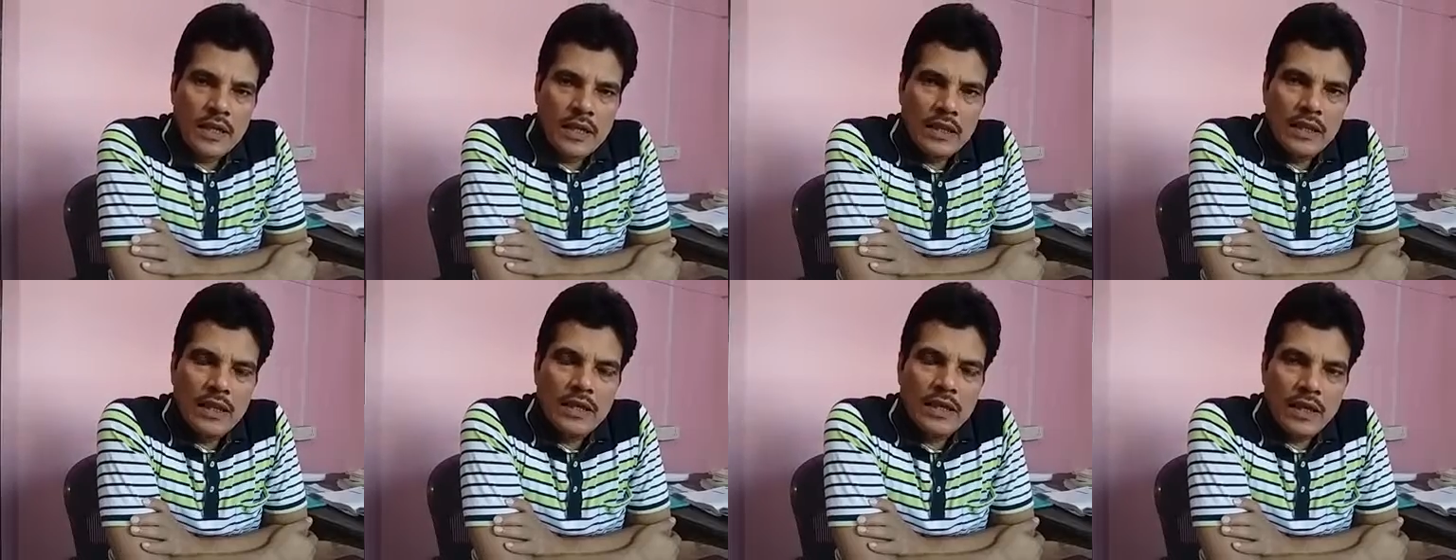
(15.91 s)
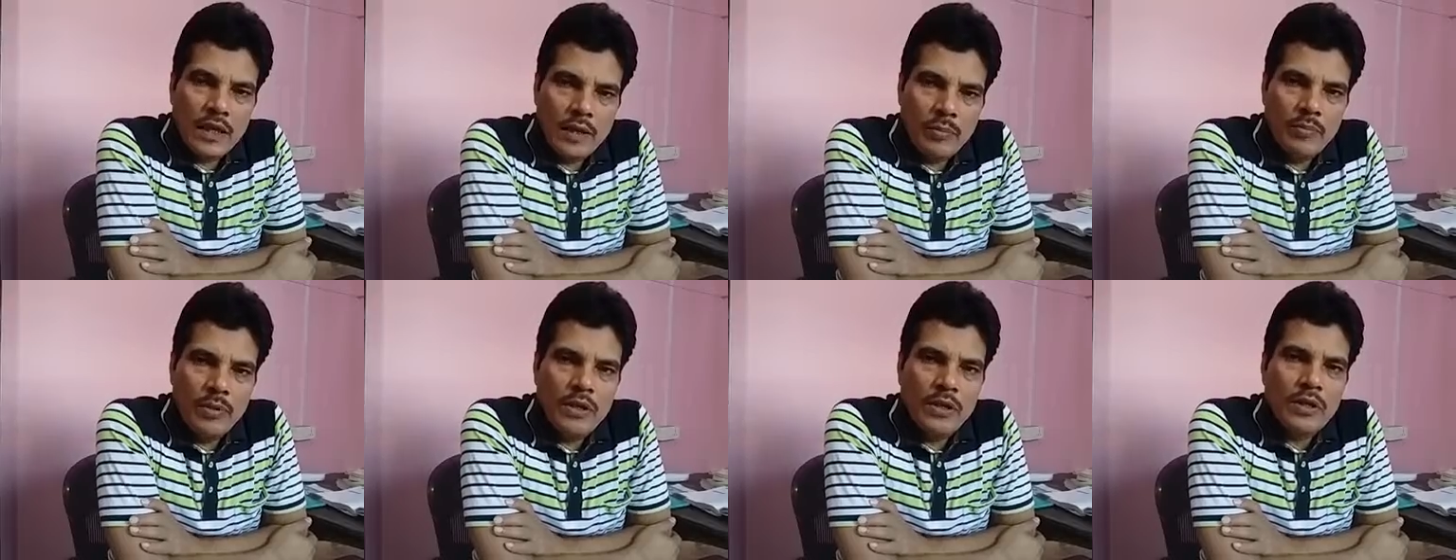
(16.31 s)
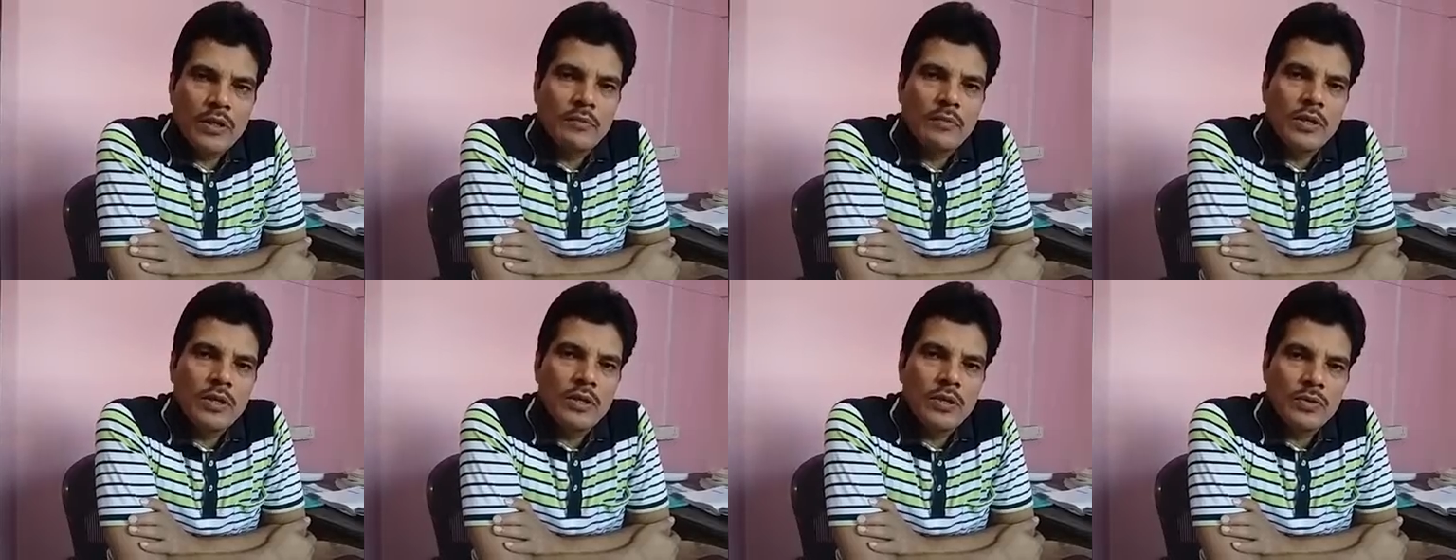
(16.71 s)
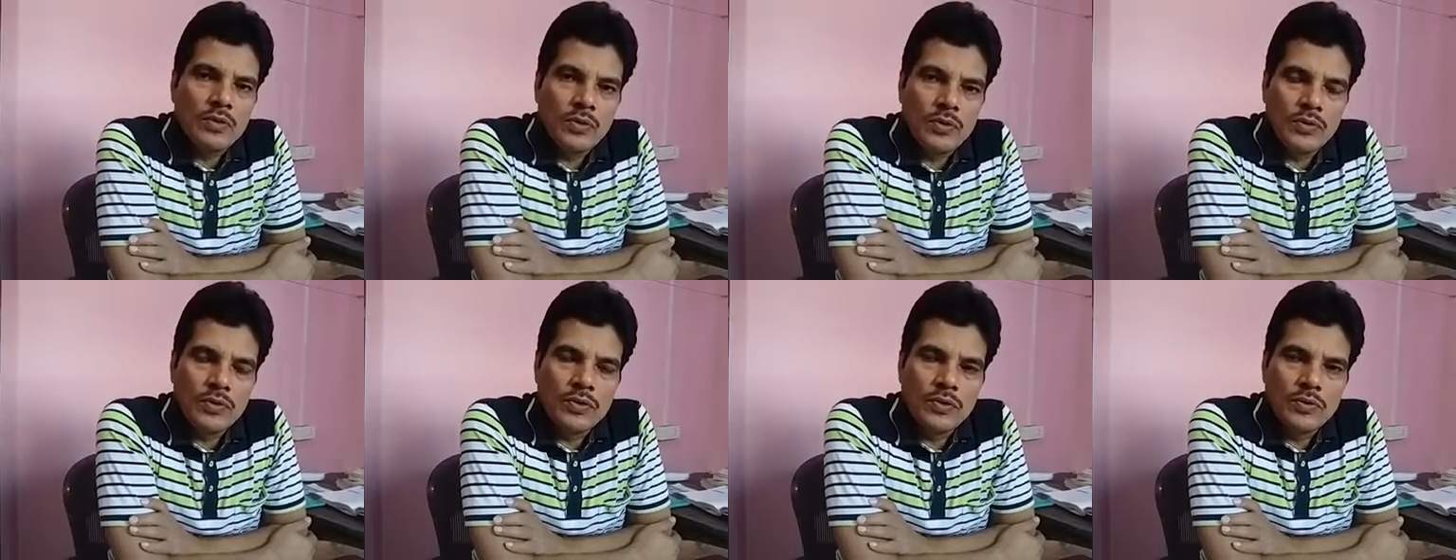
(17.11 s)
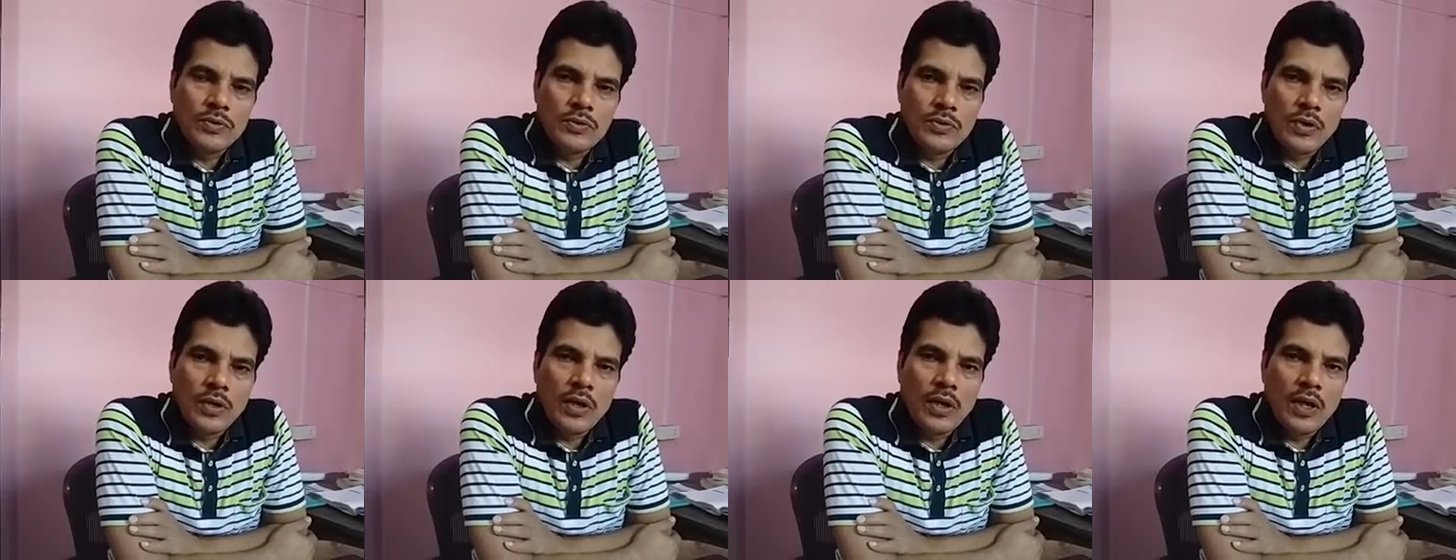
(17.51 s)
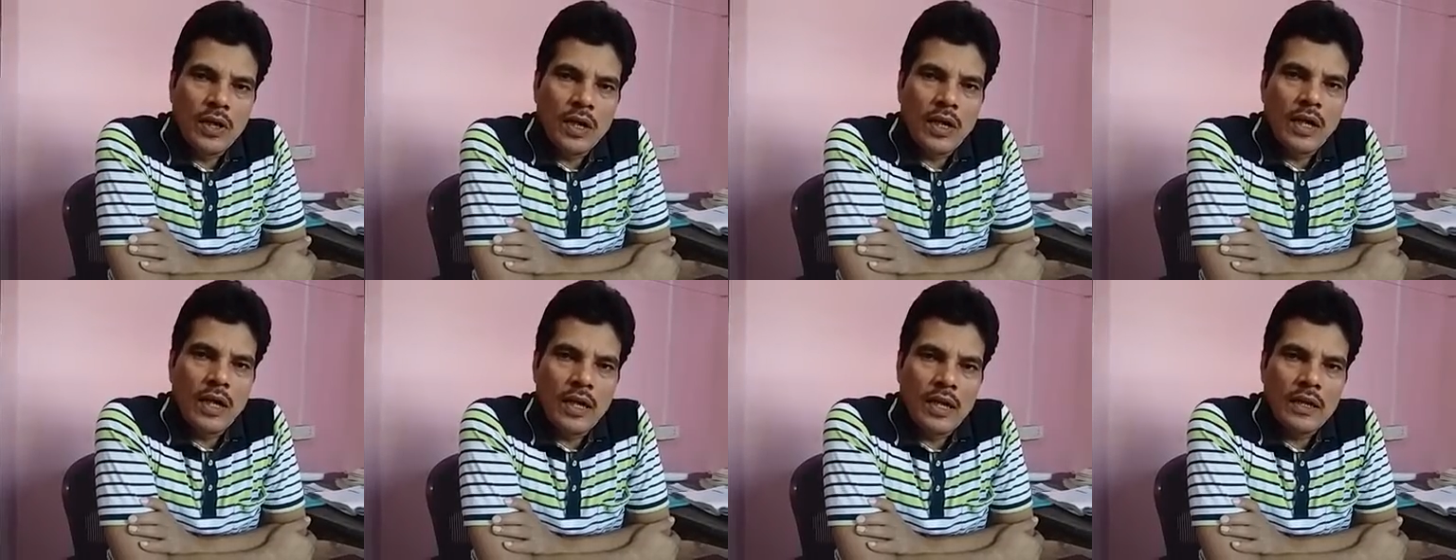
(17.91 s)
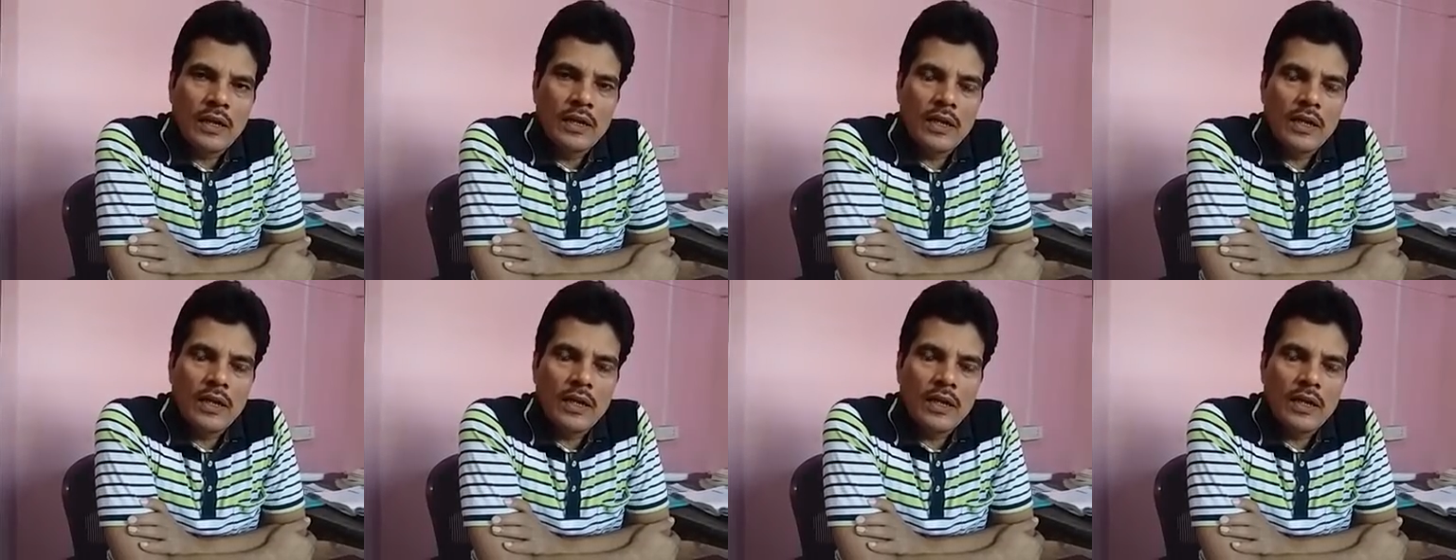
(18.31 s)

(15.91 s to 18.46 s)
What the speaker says: that have been given to you and